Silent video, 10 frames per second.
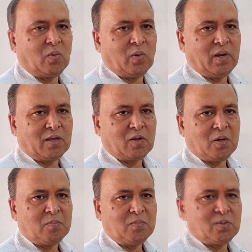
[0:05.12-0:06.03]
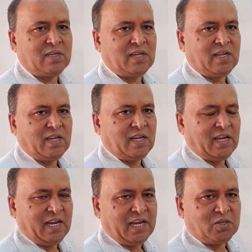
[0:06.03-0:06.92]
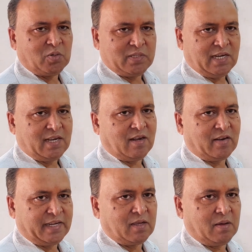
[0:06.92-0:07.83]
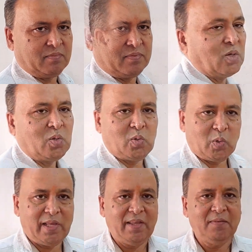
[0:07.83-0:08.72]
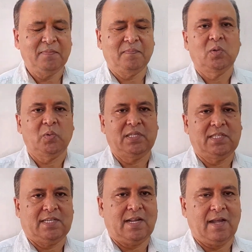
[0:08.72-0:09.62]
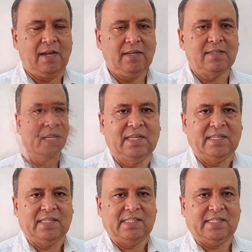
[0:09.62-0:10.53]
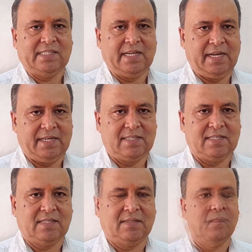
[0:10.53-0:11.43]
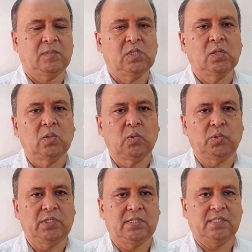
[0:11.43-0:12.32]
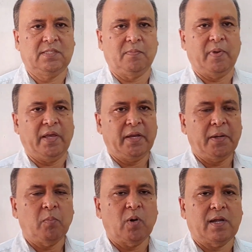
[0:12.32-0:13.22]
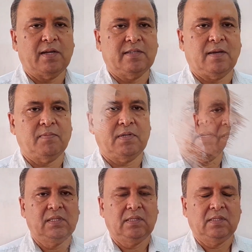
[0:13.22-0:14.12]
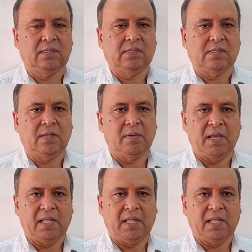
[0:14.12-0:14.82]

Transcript: welcome to A to Z Learning Hub. Today we start sets, which is very important chapter in